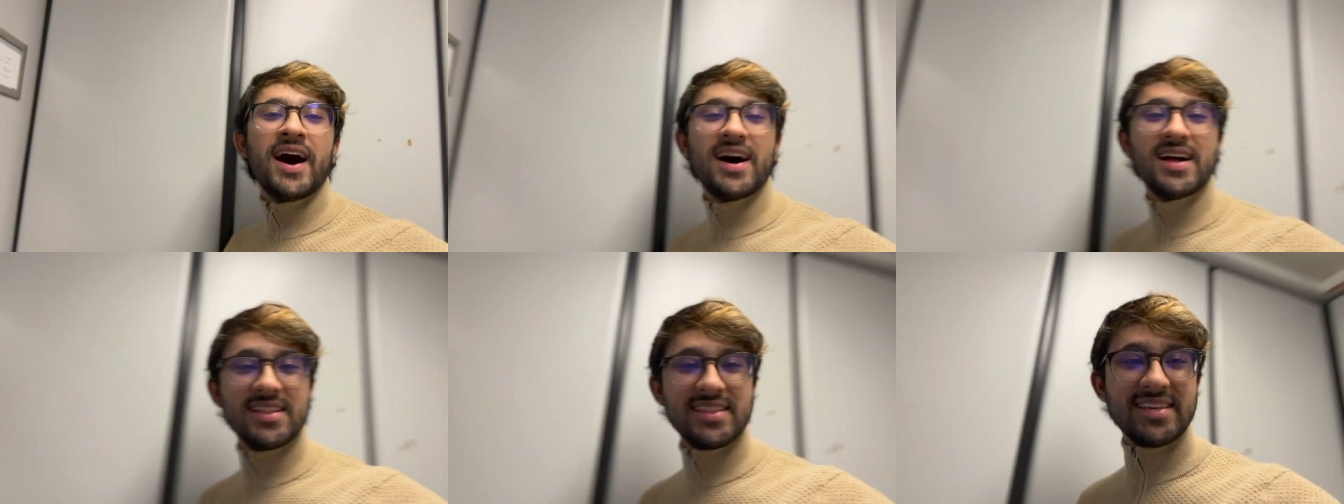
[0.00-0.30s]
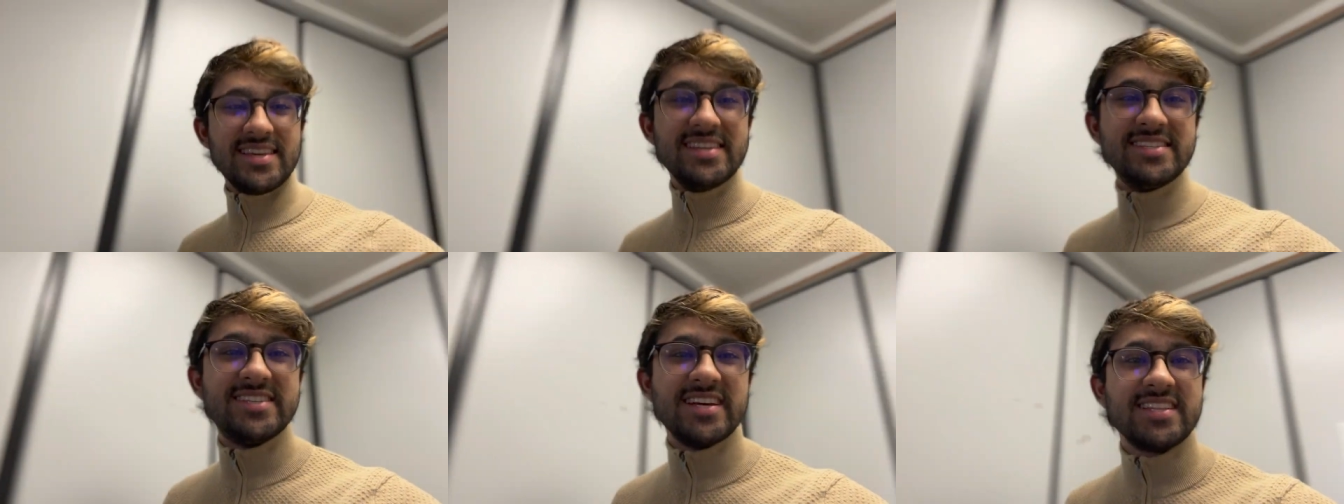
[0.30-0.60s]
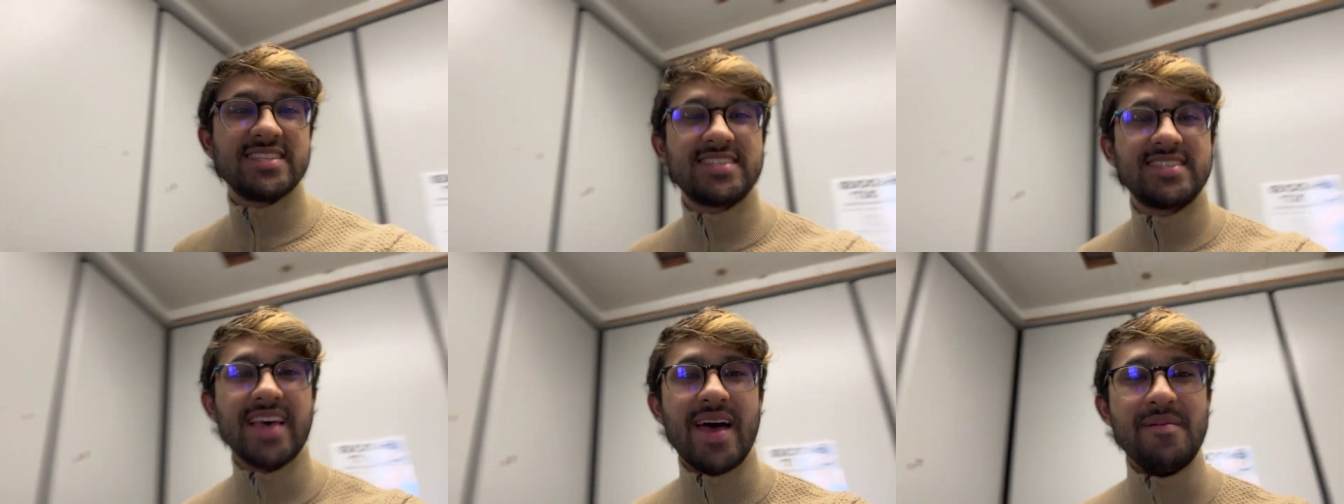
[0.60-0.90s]

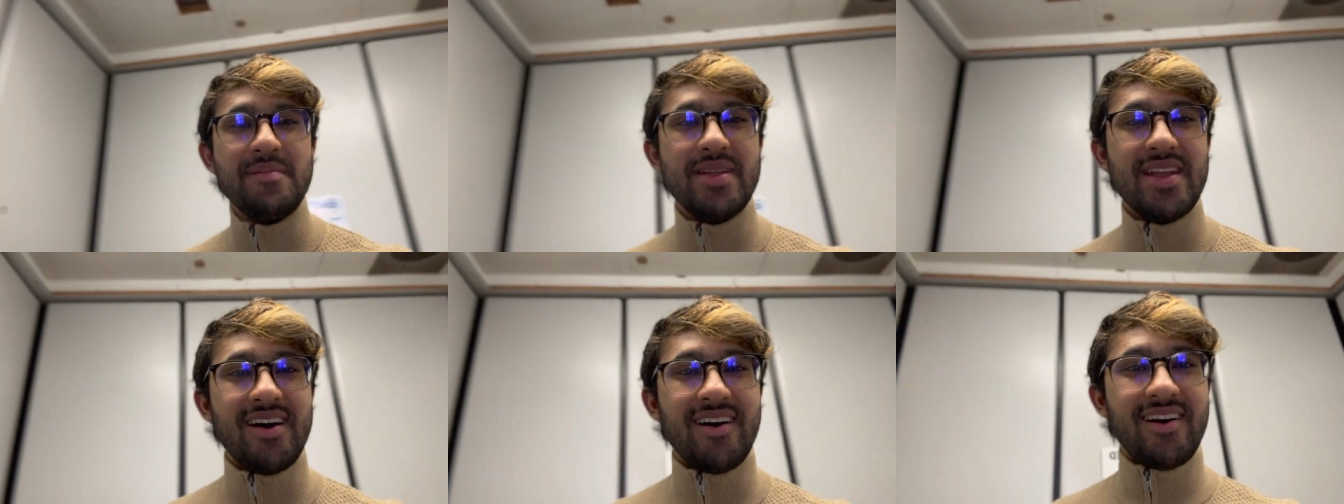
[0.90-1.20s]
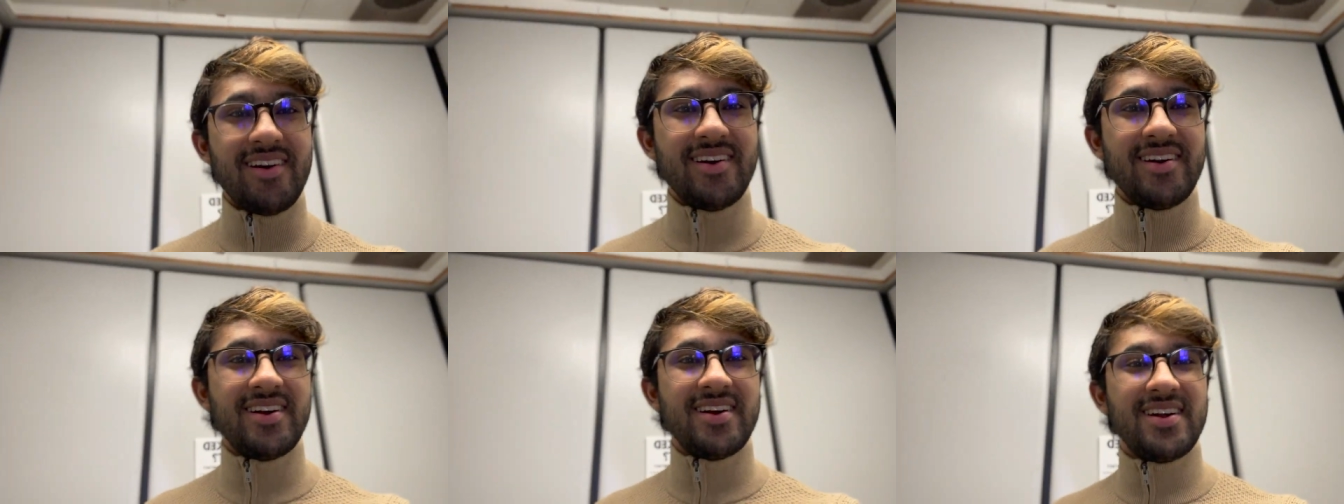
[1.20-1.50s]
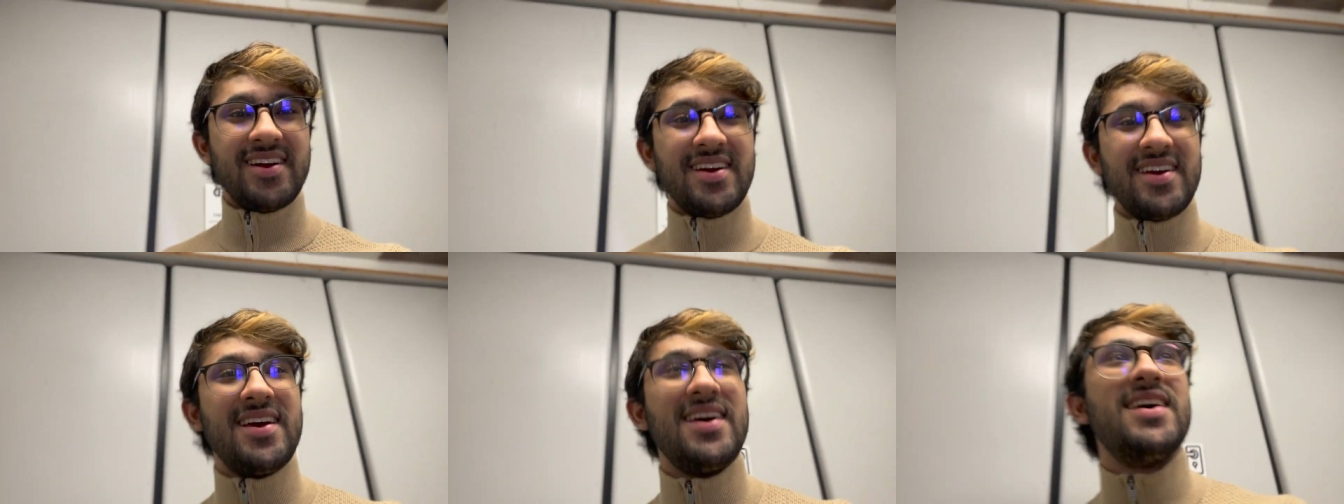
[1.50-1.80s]
collegiate seminar.
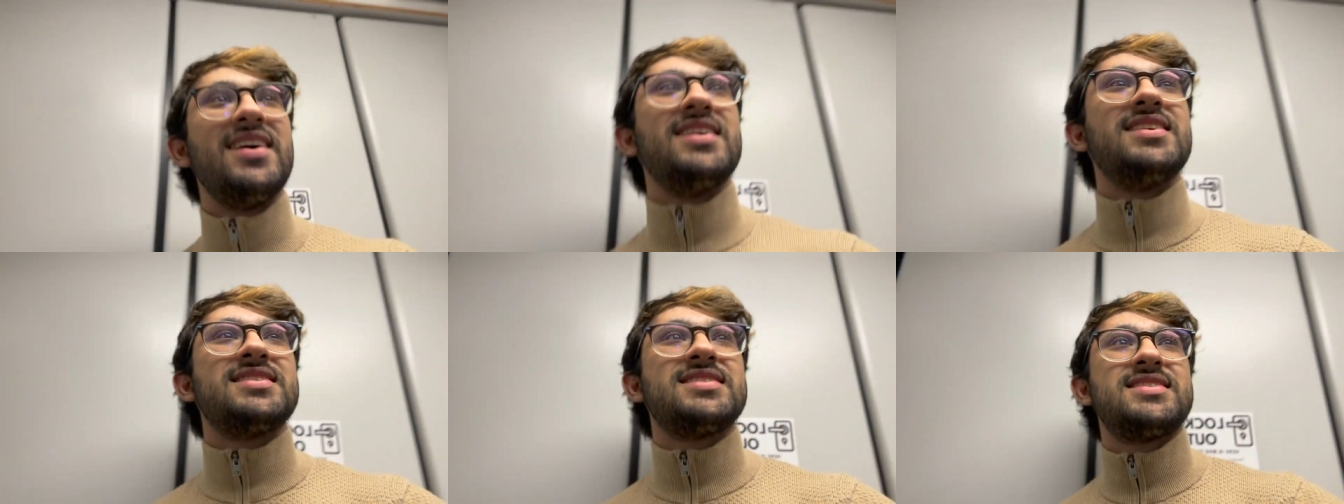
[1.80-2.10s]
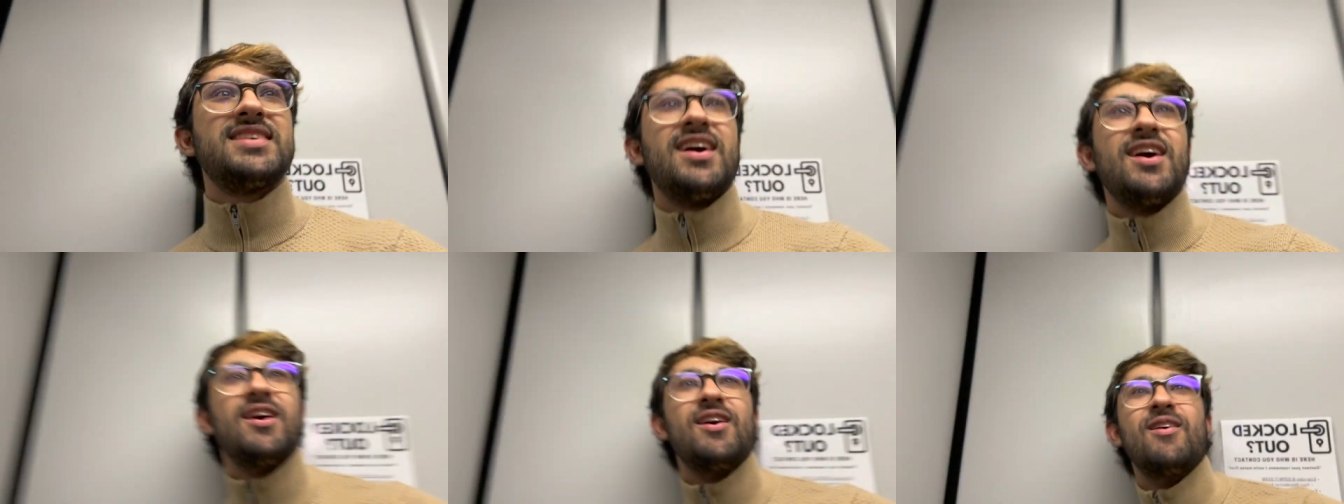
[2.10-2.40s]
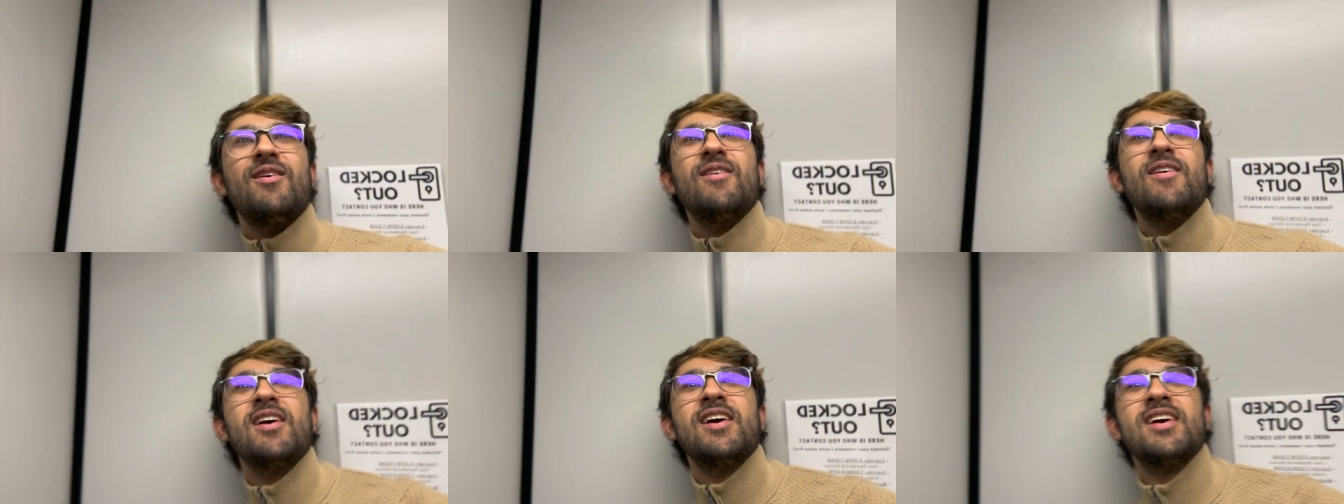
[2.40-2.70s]

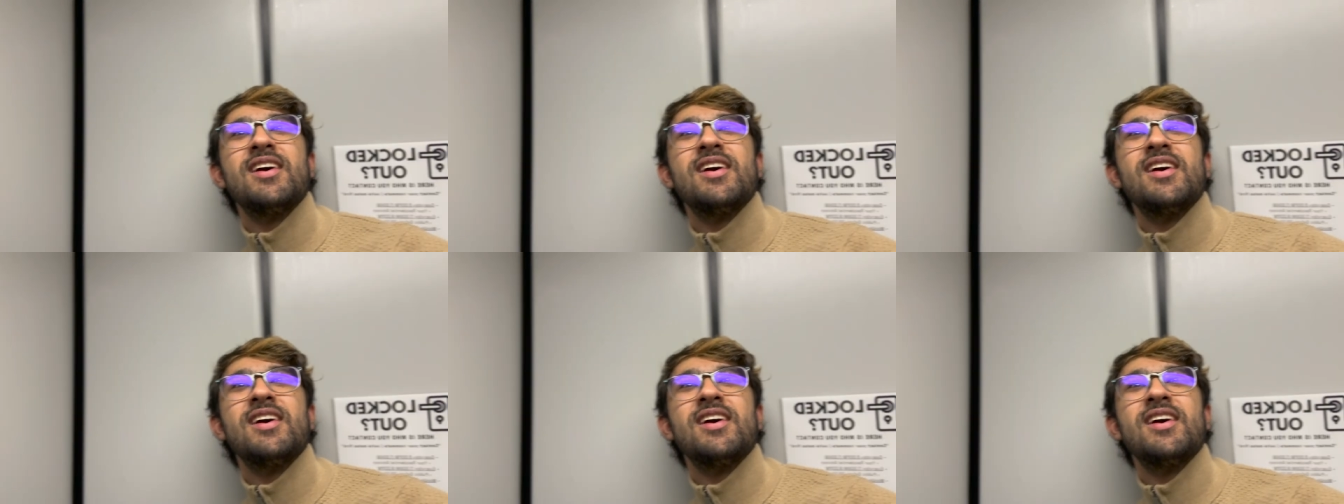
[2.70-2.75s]
So,